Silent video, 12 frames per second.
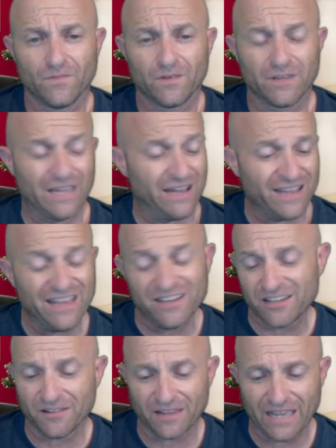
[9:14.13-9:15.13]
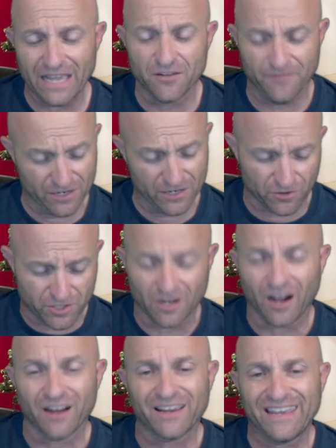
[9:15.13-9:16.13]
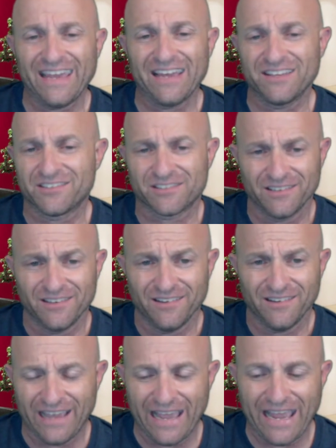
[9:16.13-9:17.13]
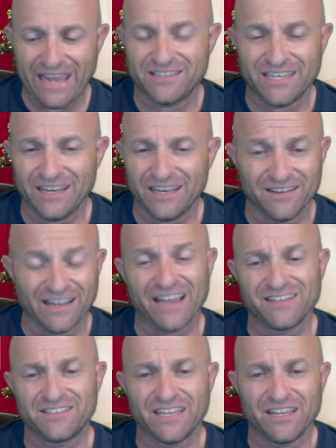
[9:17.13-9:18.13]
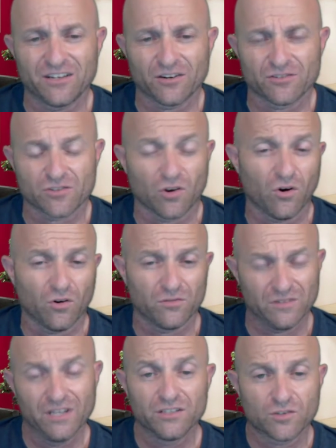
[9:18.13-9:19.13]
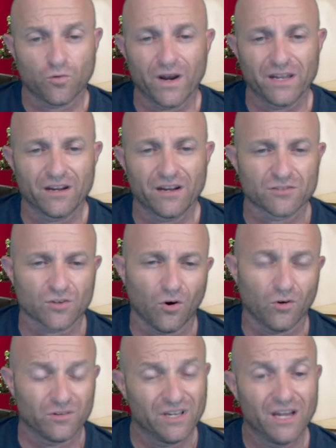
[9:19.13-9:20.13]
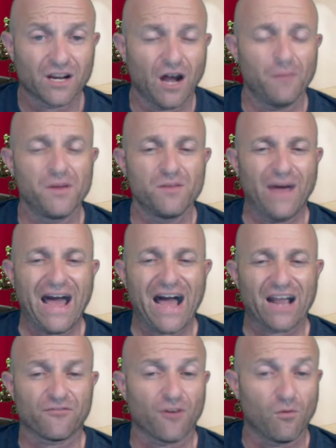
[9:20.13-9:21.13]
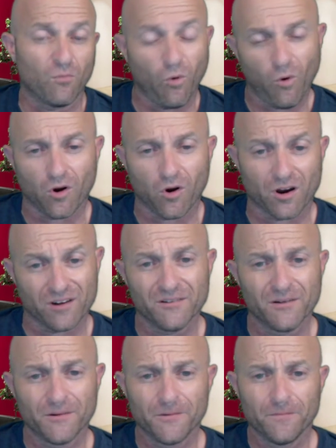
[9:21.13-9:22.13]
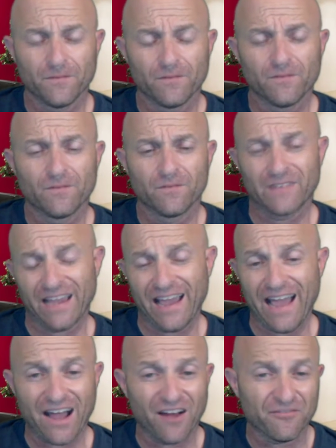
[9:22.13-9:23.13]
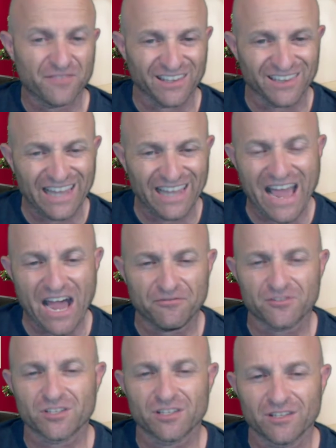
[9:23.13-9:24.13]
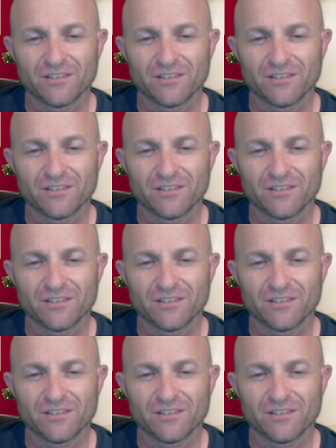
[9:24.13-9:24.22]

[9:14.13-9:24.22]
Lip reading: Yet individuals, young kids, 18, 19 years old, 20 years old, coming back from war, to have the left